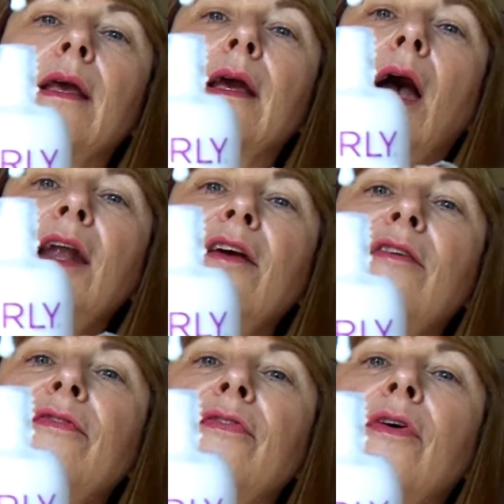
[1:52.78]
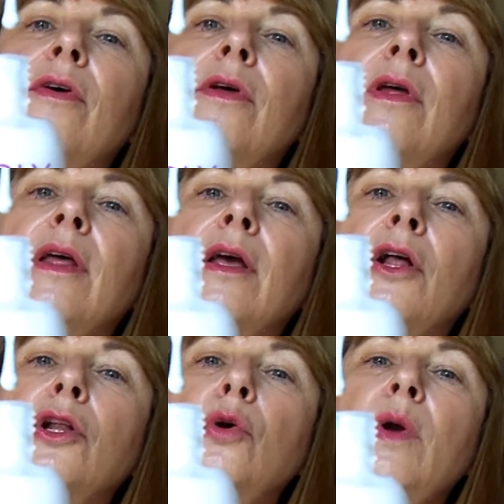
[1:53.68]
kind of
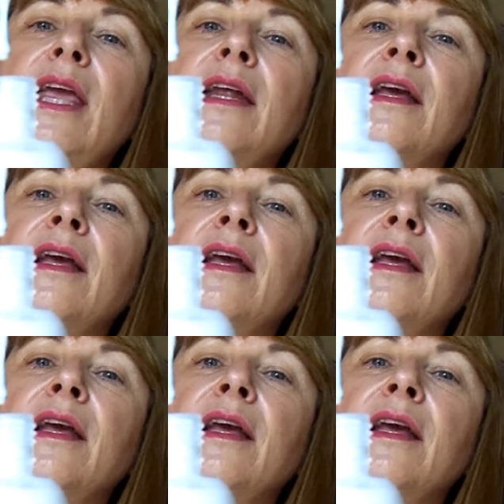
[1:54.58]
gluey